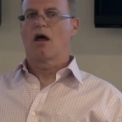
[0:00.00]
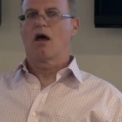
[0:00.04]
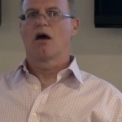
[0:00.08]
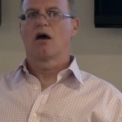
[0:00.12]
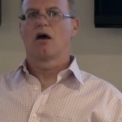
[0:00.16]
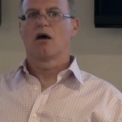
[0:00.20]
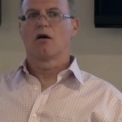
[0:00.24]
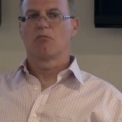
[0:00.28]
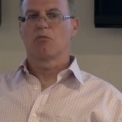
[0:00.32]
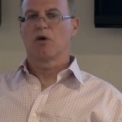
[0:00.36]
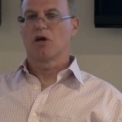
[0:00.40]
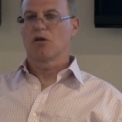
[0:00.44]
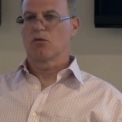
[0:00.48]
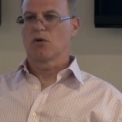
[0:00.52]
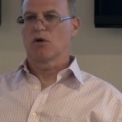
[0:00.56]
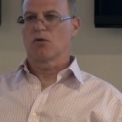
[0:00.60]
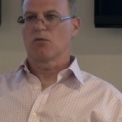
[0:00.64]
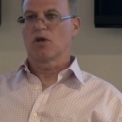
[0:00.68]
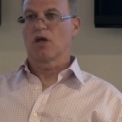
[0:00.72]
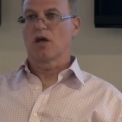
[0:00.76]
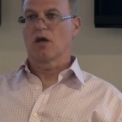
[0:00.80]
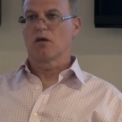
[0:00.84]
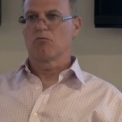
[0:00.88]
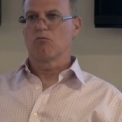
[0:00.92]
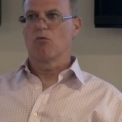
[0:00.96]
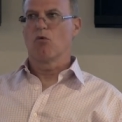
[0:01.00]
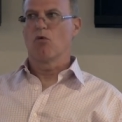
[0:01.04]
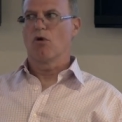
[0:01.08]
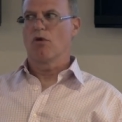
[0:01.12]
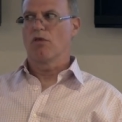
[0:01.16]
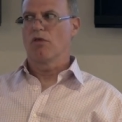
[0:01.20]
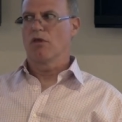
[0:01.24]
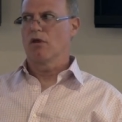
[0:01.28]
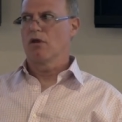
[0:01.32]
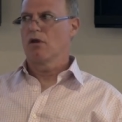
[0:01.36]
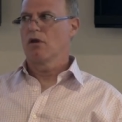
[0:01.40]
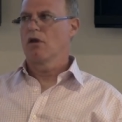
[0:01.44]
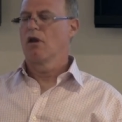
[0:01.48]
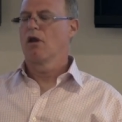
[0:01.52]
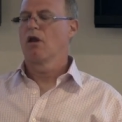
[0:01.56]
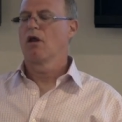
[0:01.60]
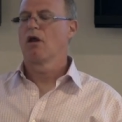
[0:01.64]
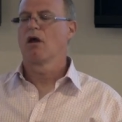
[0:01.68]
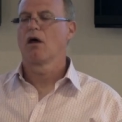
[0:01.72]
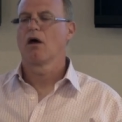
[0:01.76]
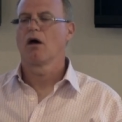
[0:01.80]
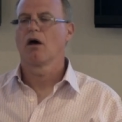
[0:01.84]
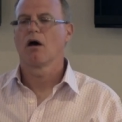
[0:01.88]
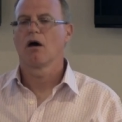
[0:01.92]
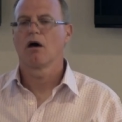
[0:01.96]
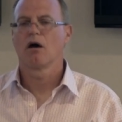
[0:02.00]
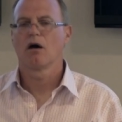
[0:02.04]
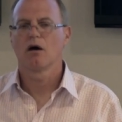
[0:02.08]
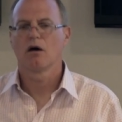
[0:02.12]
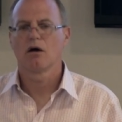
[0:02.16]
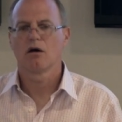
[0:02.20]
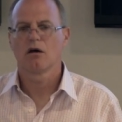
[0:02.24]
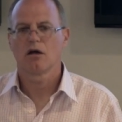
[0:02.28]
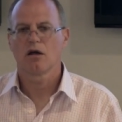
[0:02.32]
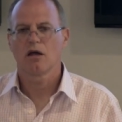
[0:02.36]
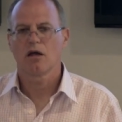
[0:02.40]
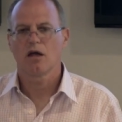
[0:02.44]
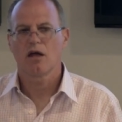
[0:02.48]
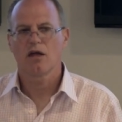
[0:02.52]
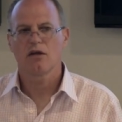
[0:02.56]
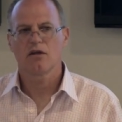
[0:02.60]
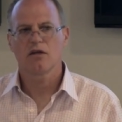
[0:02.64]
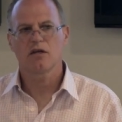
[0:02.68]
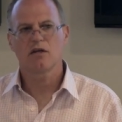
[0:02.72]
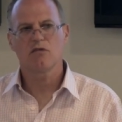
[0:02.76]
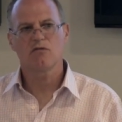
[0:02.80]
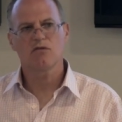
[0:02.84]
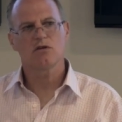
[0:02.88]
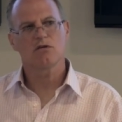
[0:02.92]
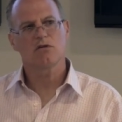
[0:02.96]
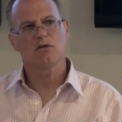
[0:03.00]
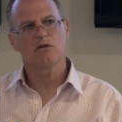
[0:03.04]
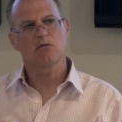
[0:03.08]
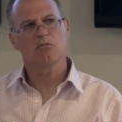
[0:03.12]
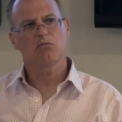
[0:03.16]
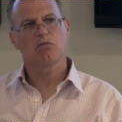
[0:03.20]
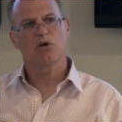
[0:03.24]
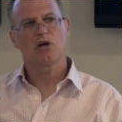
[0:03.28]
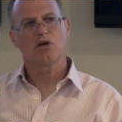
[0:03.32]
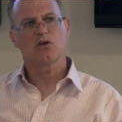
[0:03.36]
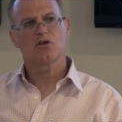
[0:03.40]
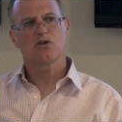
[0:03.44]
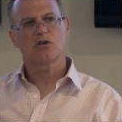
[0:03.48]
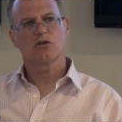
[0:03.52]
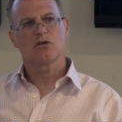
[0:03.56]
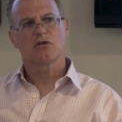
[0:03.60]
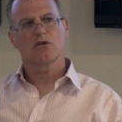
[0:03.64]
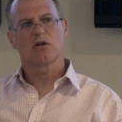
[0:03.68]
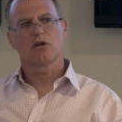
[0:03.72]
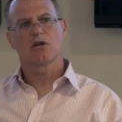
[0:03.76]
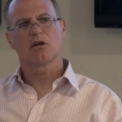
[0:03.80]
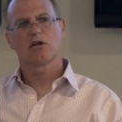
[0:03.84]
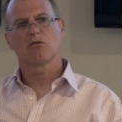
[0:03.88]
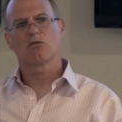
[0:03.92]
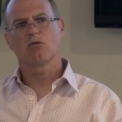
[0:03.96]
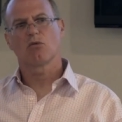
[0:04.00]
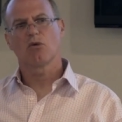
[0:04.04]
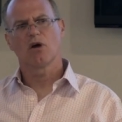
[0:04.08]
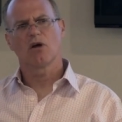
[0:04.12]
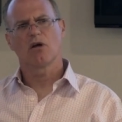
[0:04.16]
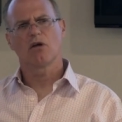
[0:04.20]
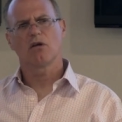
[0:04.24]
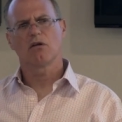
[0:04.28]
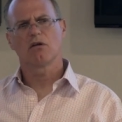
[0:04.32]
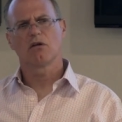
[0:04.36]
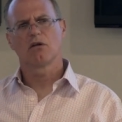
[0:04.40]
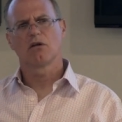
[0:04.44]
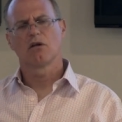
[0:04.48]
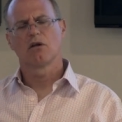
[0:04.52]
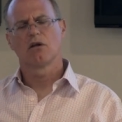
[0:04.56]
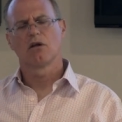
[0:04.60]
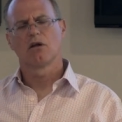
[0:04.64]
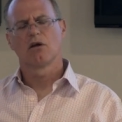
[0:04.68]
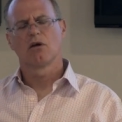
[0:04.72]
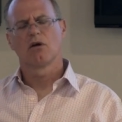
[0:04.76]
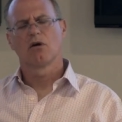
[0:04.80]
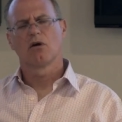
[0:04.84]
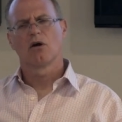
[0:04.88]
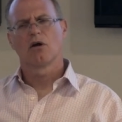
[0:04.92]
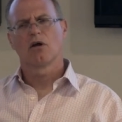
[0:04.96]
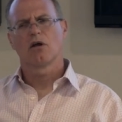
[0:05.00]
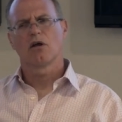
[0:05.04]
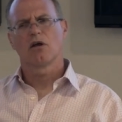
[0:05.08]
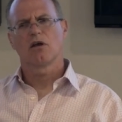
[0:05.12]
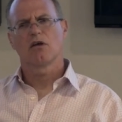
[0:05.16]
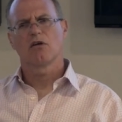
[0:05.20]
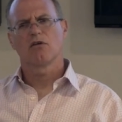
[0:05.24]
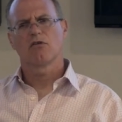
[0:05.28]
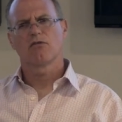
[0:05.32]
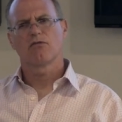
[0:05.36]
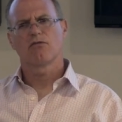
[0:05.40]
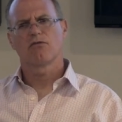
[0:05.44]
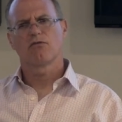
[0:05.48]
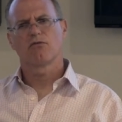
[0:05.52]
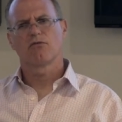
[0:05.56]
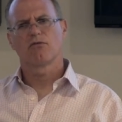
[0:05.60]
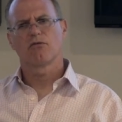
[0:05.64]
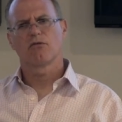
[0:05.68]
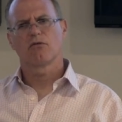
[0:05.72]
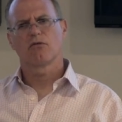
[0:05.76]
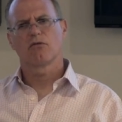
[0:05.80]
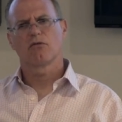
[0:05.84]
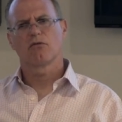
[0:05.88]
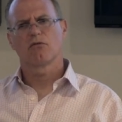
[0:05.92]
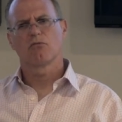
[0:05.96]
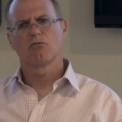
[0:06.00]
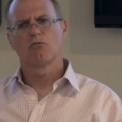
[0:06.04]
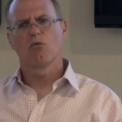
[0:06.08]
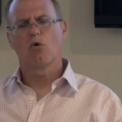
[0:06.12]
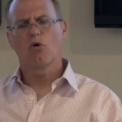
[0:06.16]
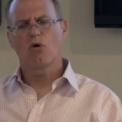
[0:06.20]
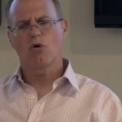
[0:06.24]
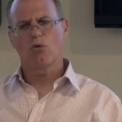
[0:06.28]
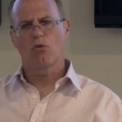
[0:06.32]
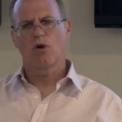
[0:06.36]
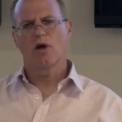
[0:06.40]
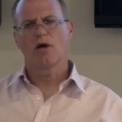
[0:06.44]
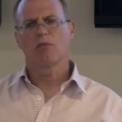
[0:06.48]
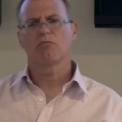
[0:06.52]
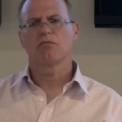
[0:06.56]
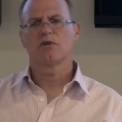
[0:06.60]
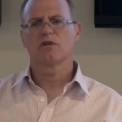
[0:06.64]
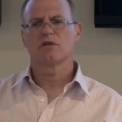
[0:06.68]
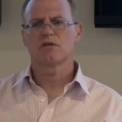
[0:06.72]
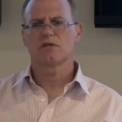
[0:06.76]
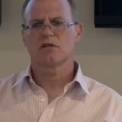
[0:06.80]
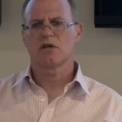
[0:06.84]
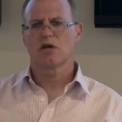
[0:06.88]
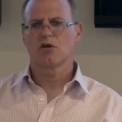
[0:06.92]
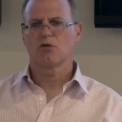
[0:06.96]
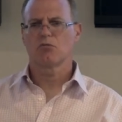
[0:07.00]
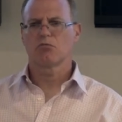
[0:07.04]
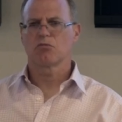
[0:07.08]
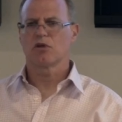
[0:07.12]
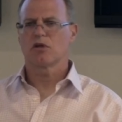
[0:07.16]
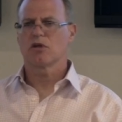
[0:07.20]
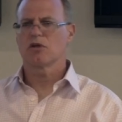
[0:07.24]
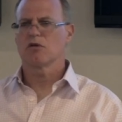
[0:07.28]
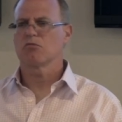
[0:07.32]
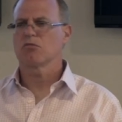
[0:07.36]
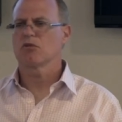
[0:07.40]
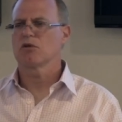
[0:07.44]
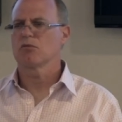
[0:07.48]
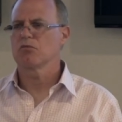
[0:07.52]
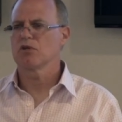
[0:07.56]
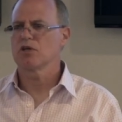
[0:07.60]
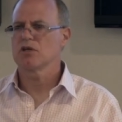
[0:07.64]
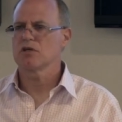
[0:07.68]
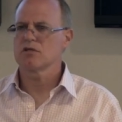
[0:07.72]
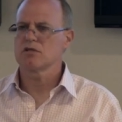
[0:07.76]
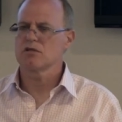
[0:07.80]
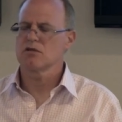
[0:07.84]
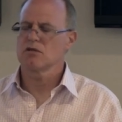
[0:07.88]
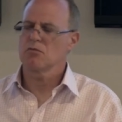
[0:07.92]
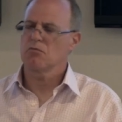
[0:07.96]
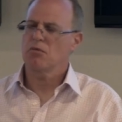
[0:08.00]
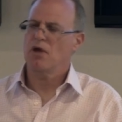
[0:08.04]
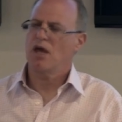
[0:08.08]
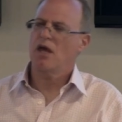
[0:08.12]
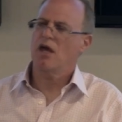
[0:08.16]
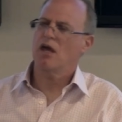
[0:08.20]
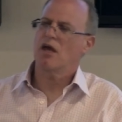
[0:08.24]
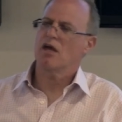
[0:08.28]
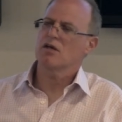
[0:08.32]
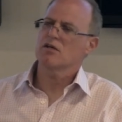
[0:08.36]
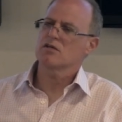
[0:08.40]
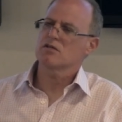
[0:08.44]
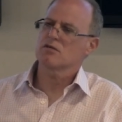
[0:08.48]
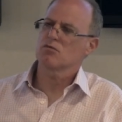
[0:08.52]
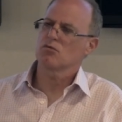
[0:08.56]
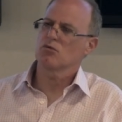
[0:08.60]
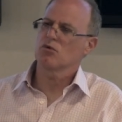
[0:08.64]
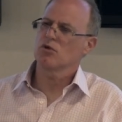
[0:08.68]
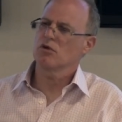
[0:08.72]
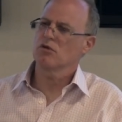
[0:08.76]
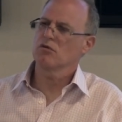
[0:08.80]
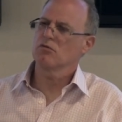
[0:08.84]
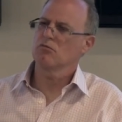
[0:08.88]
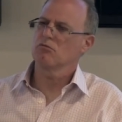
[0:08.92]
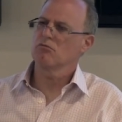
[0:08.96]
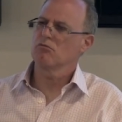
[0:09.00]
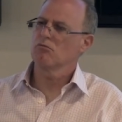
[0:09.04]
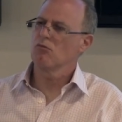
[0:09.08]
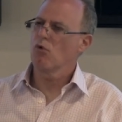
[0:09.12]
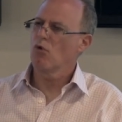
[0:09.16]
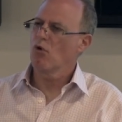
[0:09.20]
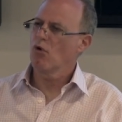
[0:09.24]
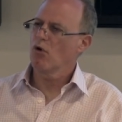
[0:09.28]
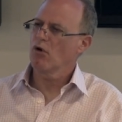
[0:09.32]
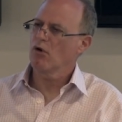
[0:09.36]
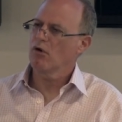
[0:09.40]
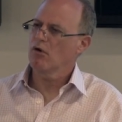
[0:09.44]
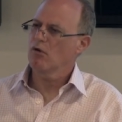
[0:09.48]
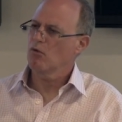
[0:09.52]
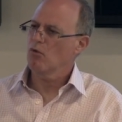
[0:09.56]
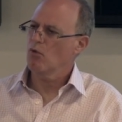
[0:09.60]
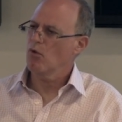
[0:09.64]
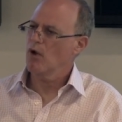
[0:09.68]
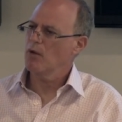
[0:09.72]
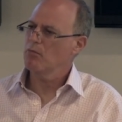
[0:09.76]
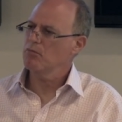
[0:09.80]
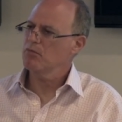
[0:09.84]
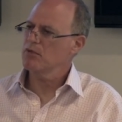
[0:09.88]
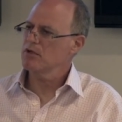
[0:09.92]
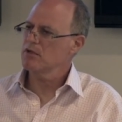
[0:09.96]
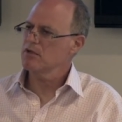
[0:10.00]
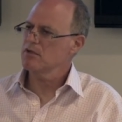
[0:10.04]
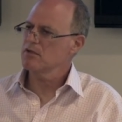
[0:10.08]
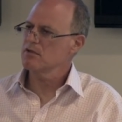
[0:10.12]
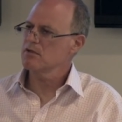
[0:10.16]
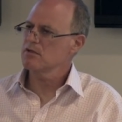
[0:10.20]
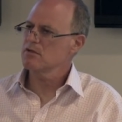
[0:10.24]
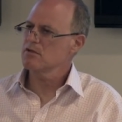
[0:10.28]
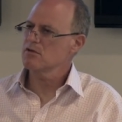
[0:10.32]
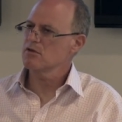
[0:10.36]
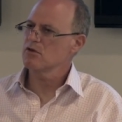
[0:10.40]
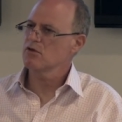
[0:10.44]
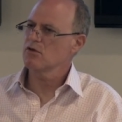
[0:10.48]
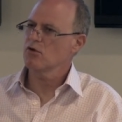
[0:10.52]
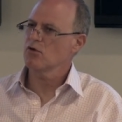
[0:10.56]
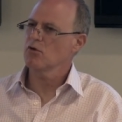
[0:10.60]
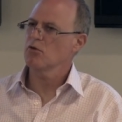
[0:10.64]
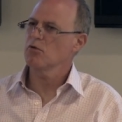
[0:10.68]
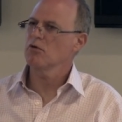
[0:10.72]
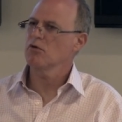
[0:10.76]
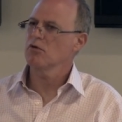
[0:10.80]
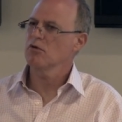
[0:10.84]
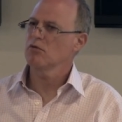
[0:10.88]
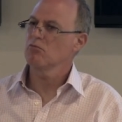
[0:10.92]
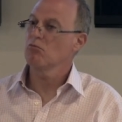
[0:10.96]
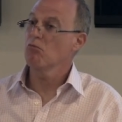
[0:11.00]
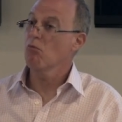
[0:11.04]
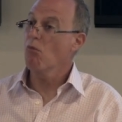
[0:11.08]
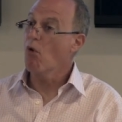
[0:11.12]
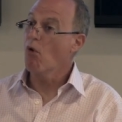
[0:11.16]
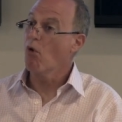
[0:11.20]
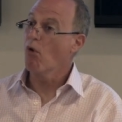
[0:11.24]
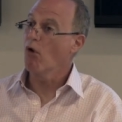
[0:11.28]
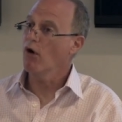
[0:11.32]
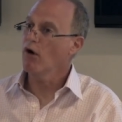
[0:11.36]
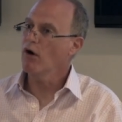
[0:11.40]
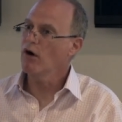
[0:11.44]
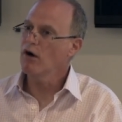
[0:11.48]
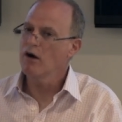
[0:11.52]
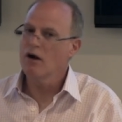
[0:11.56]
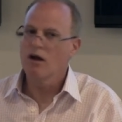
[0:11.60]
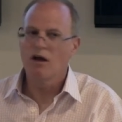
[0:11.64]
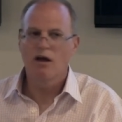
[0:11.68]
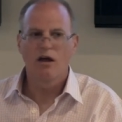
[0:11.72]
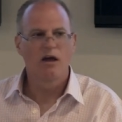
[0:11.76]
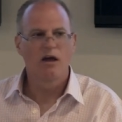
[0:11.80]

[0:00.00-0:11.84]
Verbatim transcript: Uh, by the way, we have more than that. Um, and it gives you the impression that, well, if more weapons help keep peace in the past, wouldn't more weapons deter more?